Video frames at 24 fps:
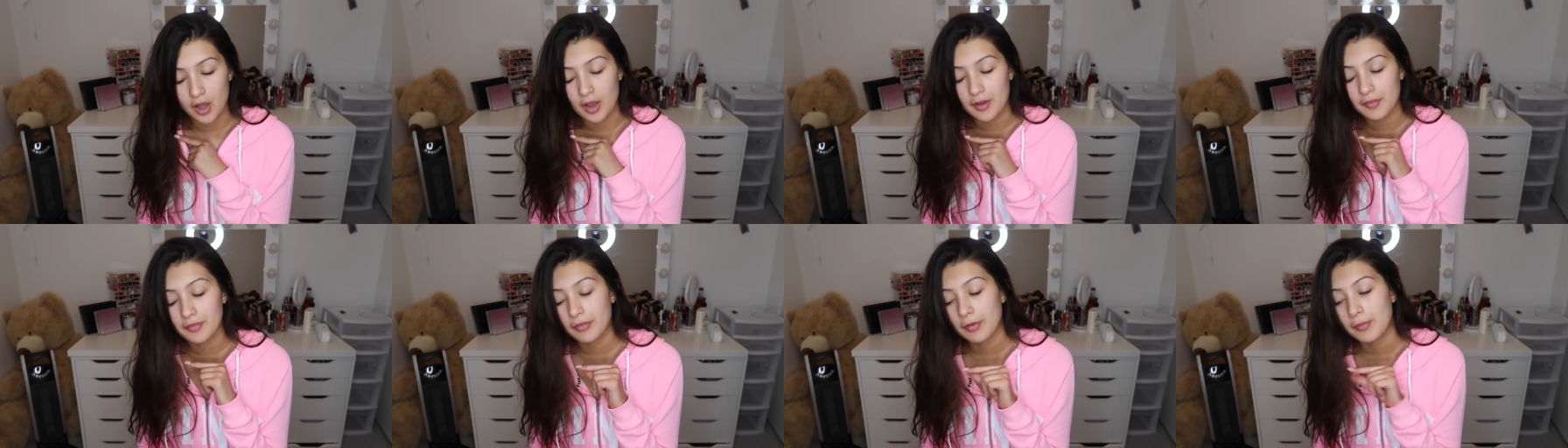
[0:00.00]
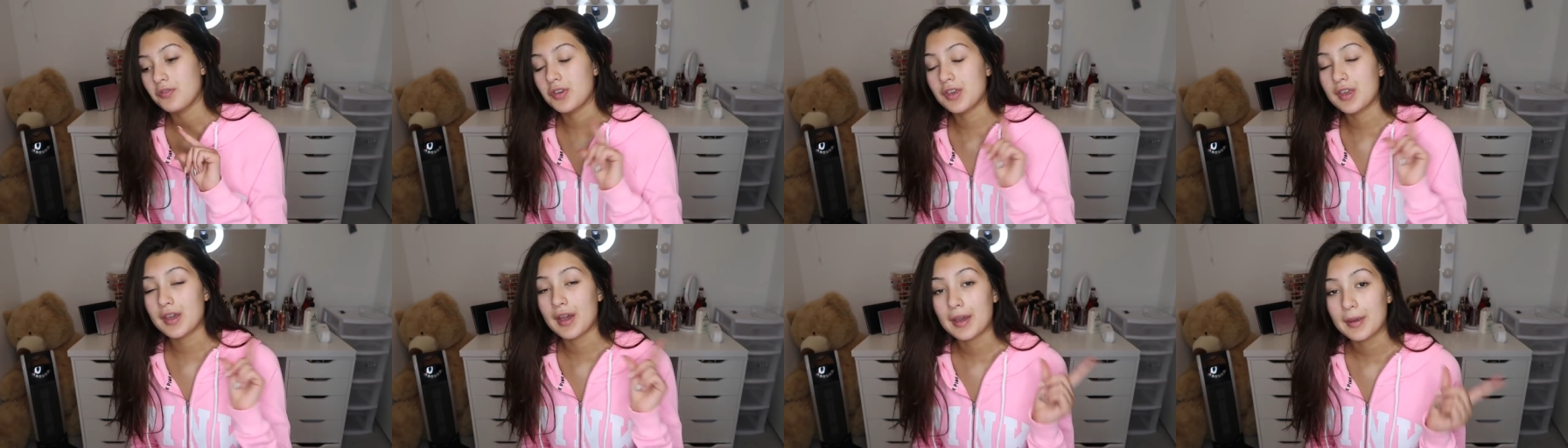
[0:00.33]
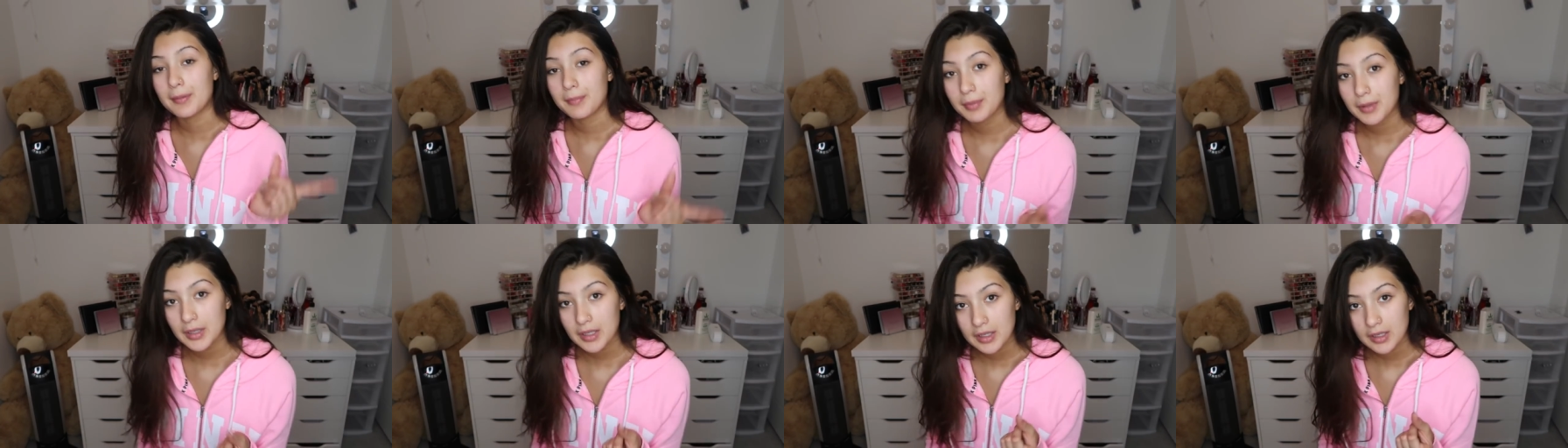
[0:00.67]
off.
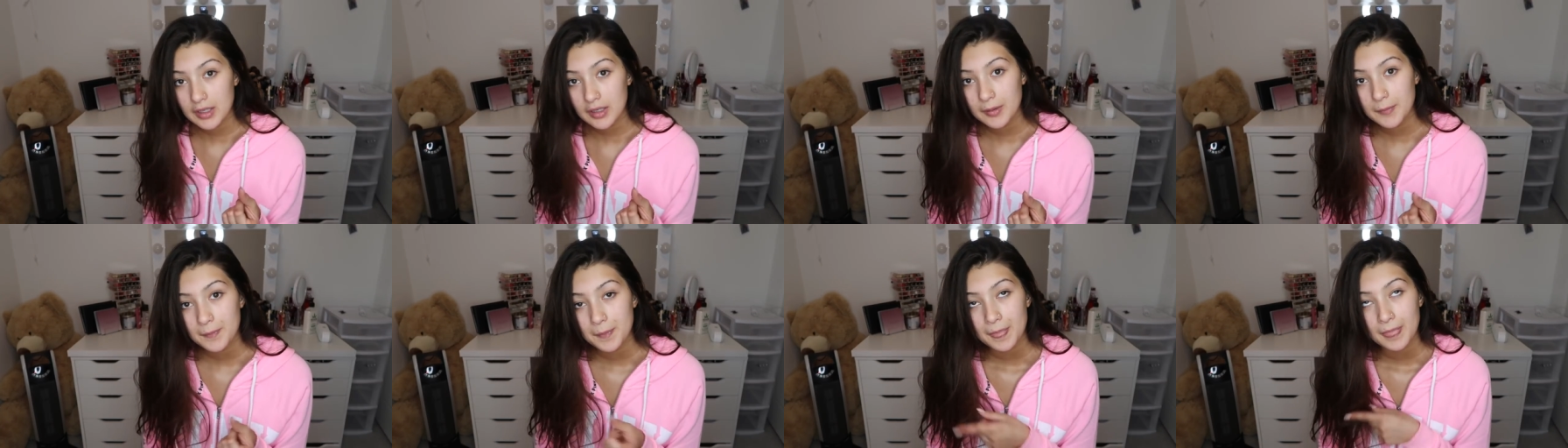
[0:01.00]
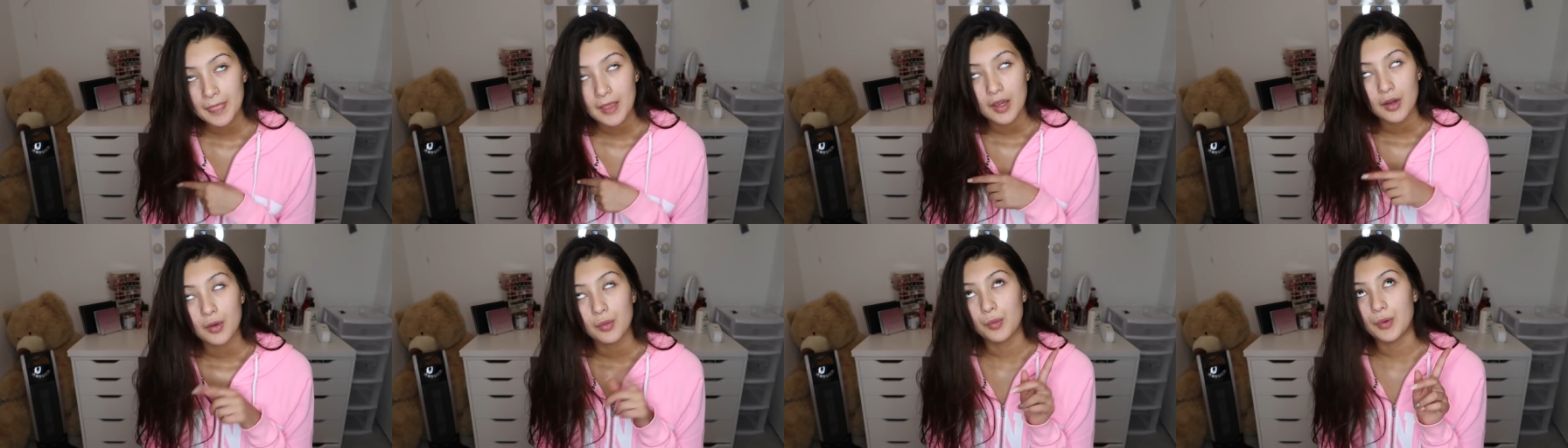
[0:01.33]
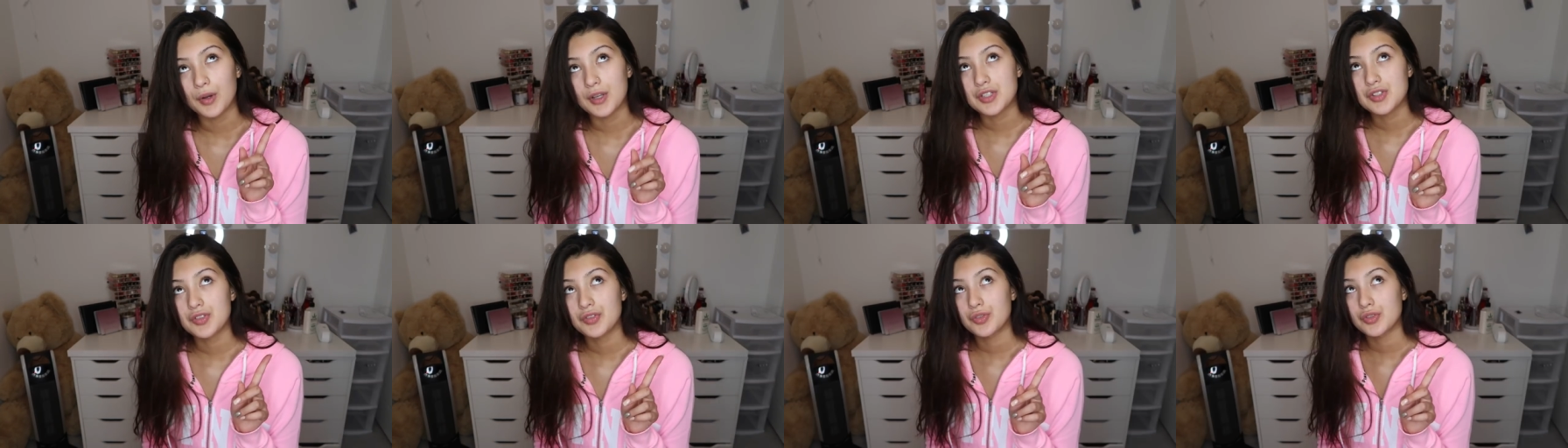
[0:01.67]
VIB
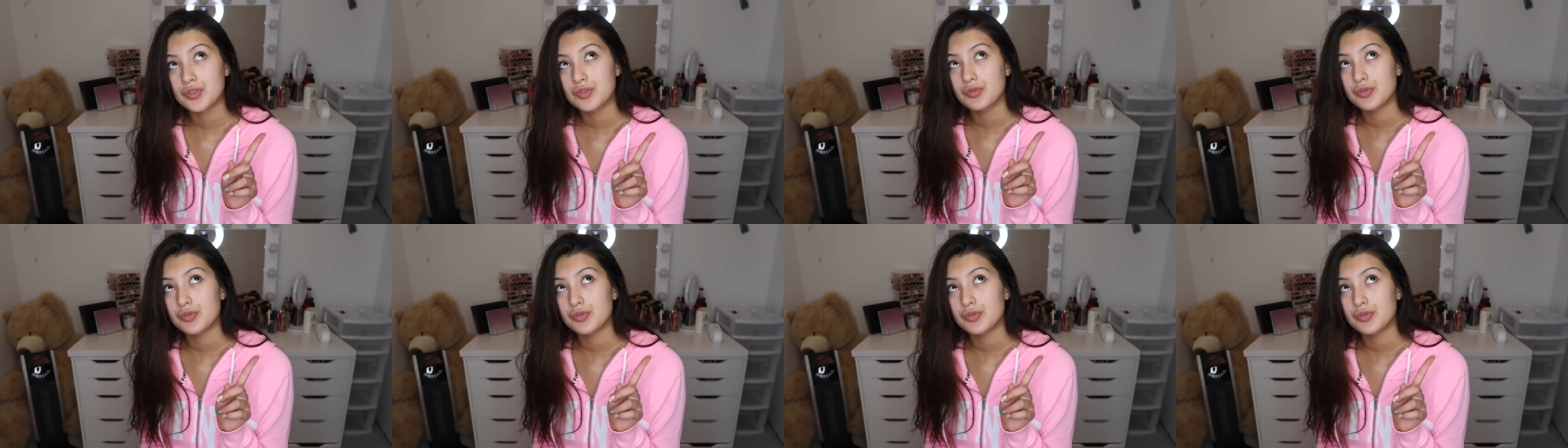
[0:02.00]
was